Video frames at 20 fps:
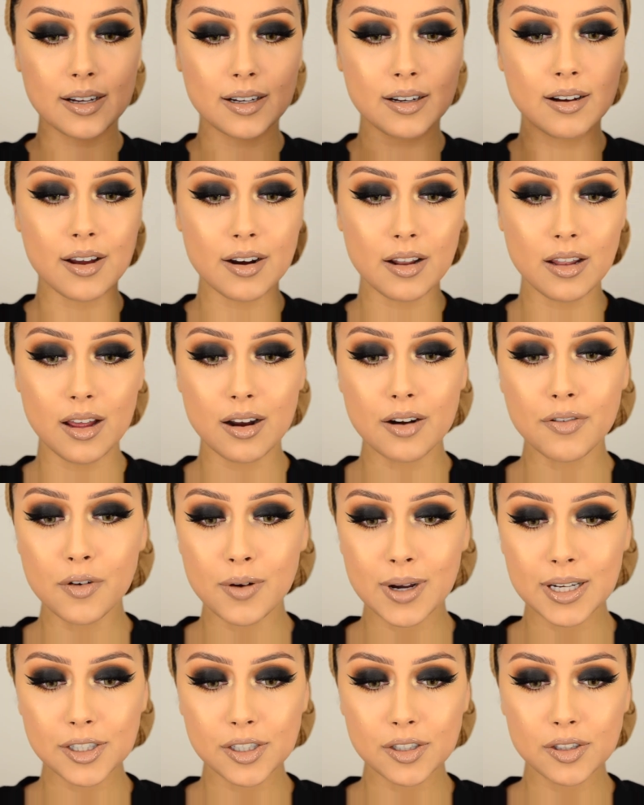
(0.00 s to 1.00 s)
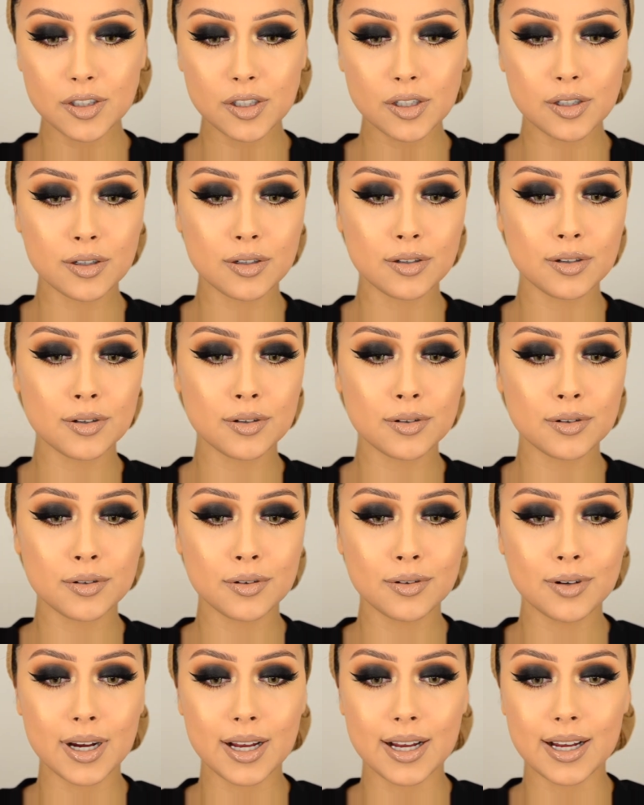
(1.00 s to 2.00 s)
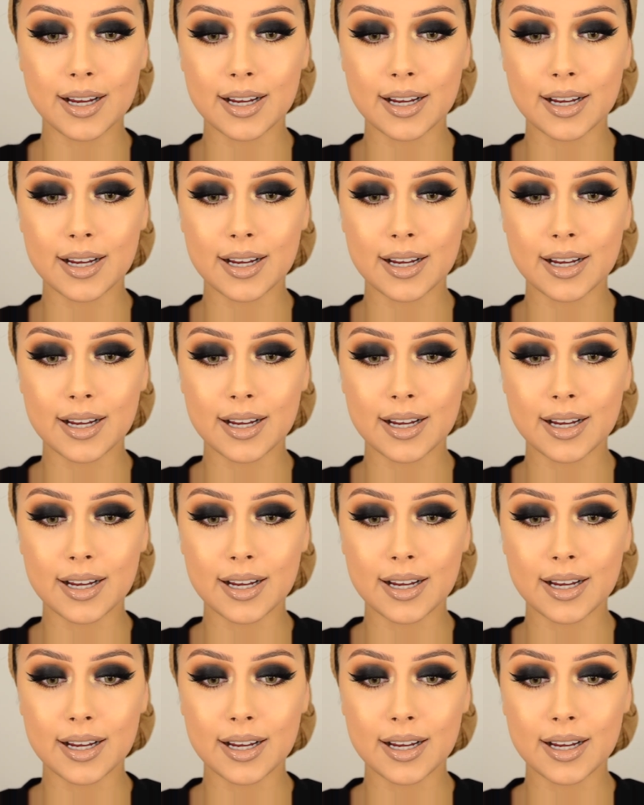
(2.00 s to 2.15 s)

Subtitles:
Got a lot of questions to do